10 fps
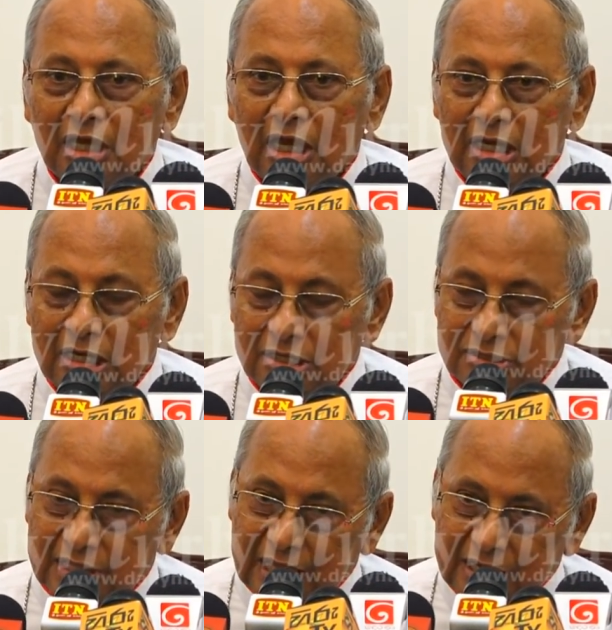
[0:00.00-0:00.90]

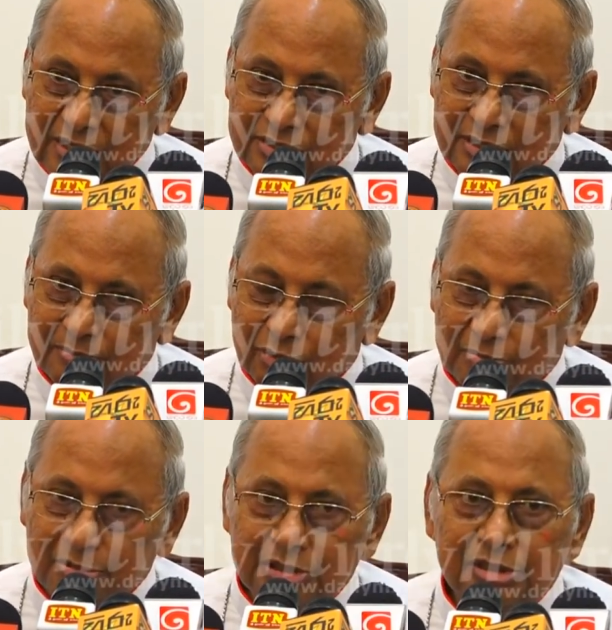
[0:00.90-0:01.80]
unless there is a
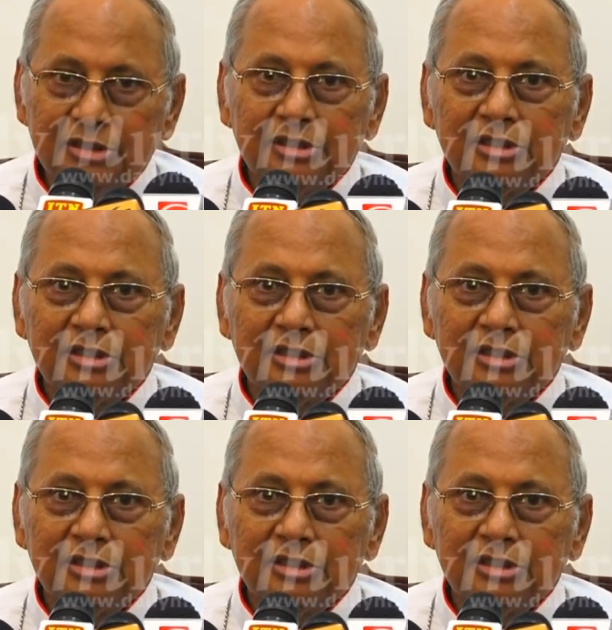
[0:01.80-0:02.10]
proper